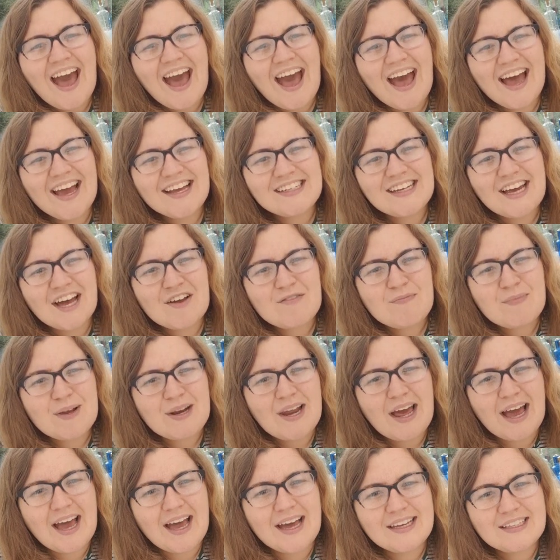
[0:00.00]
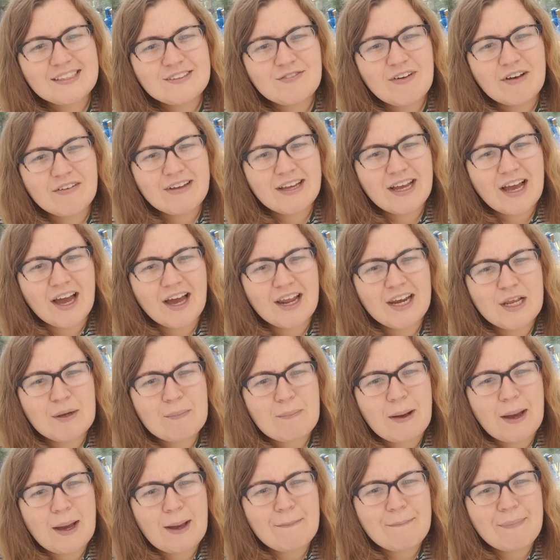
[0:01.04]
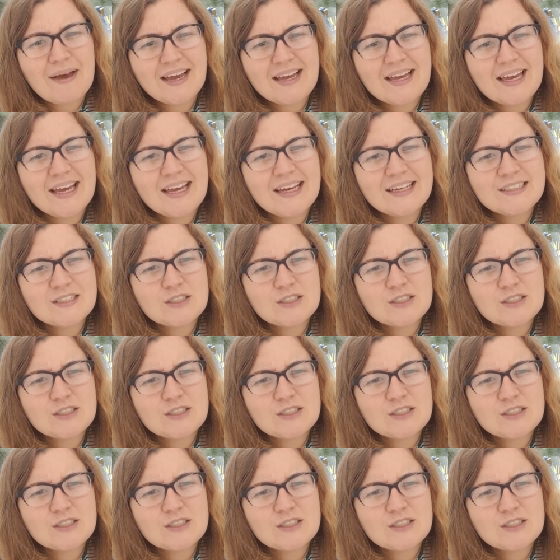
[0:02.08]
and I've been asked very kindly by Becky